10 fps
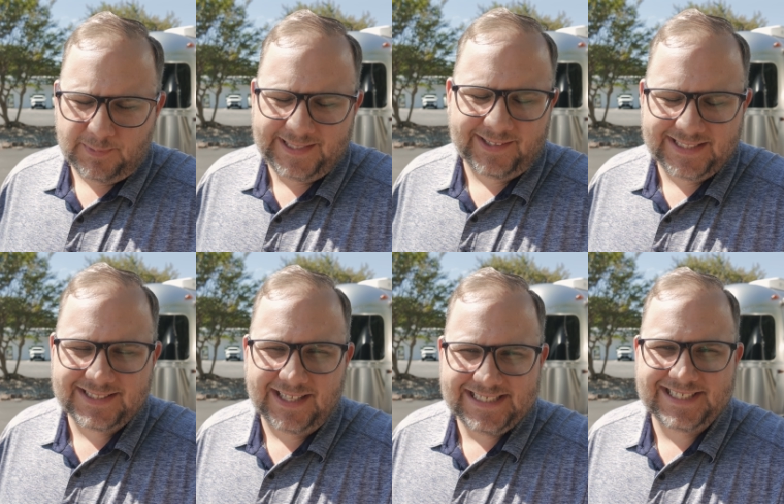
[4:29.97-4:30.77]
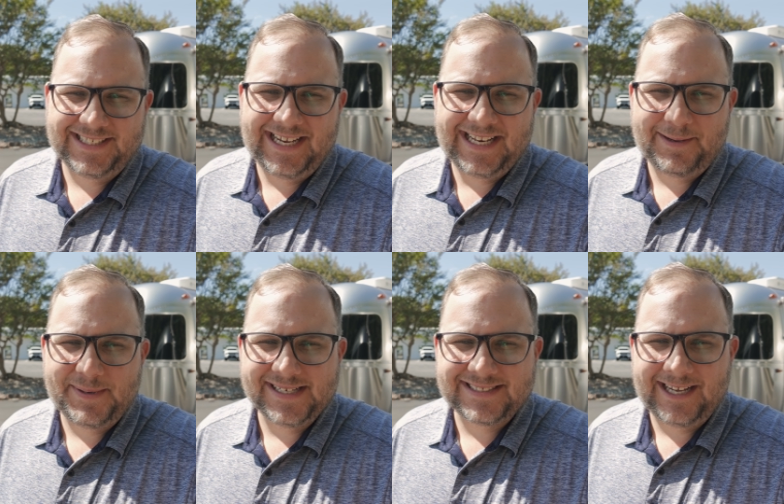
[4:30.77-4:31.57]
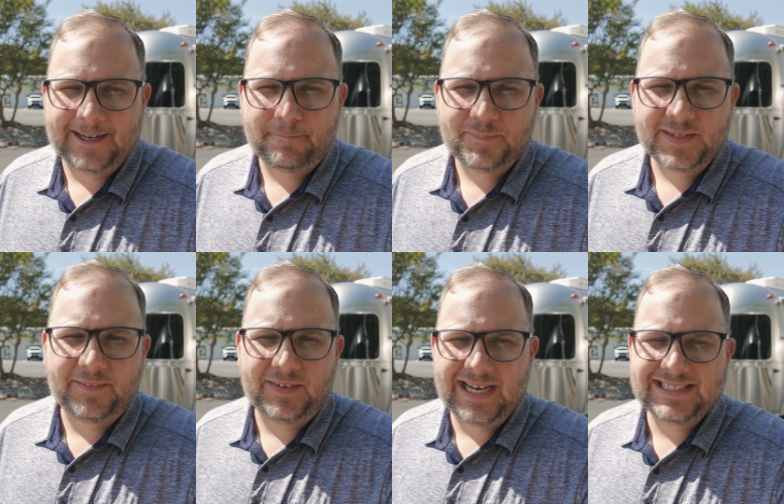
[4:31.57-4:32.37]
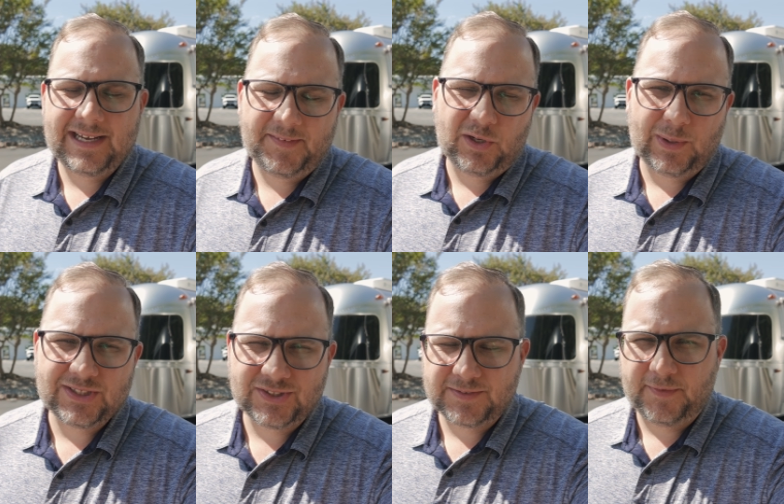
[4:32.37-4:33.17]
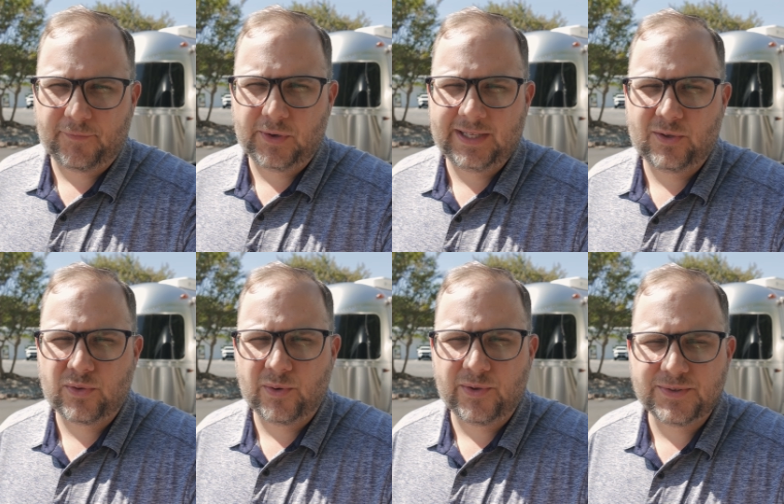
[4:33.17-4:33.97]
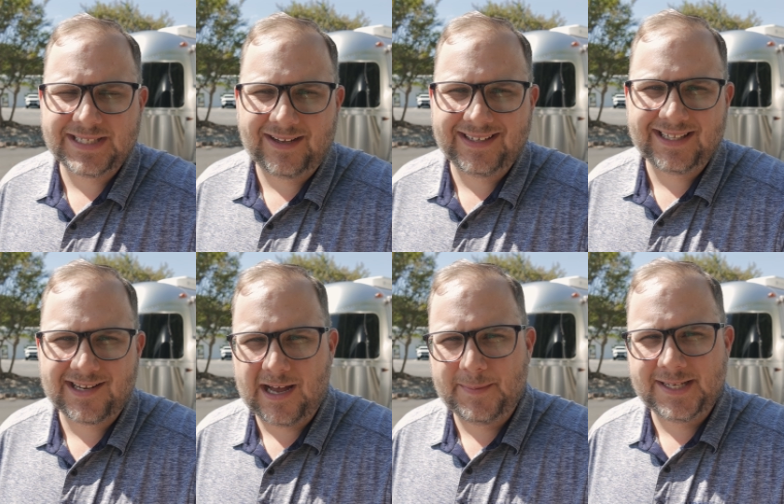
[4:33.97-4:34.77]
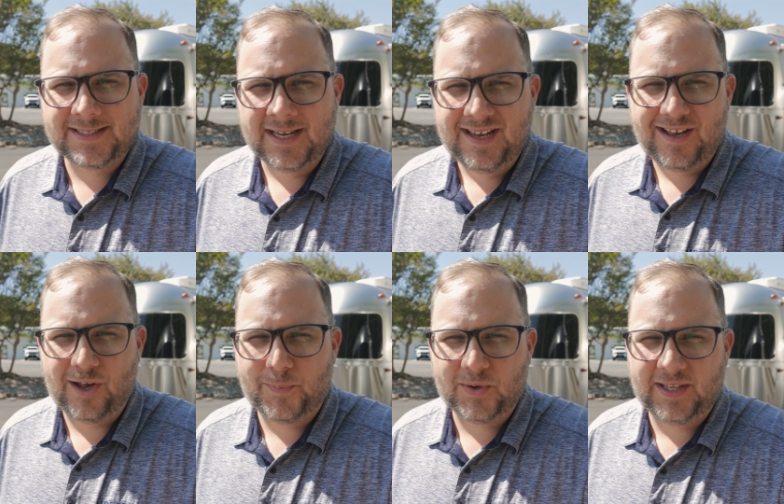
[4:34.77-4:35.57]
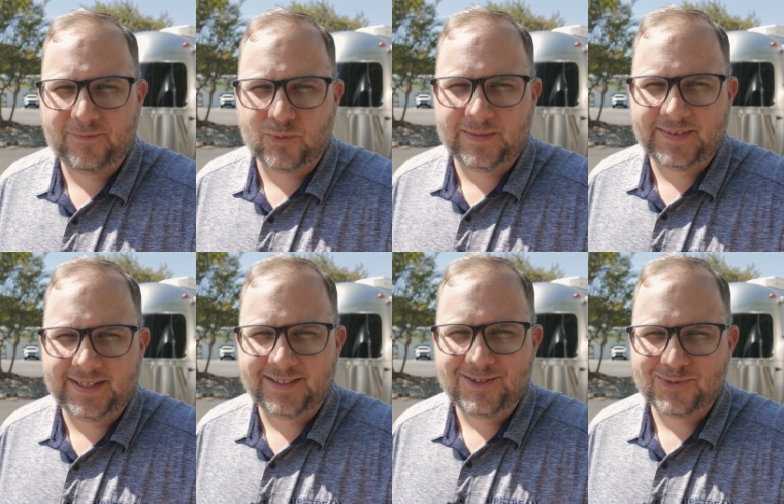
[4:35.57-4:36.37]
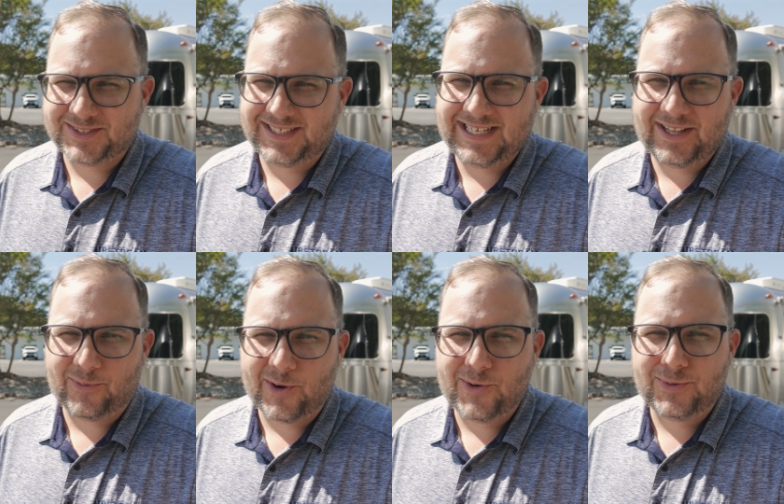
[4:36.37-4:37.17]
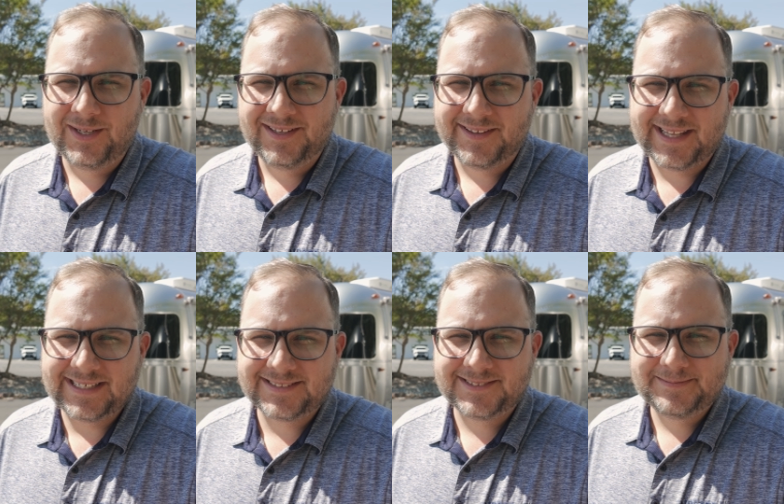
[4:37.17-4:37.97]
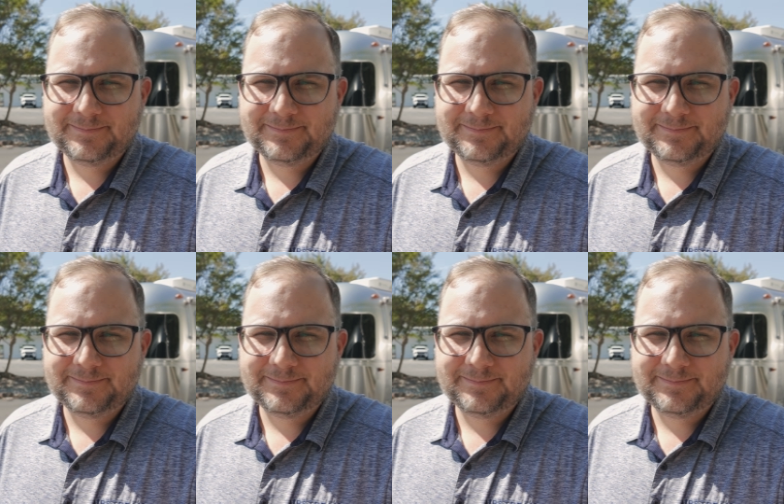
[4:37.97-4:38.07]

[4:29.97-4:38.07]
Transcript: least less than 80 psi. If you guys have any questions, feel free to throw those down in the comments. I hope you're living riveted. We'll see you down the road. Thanks.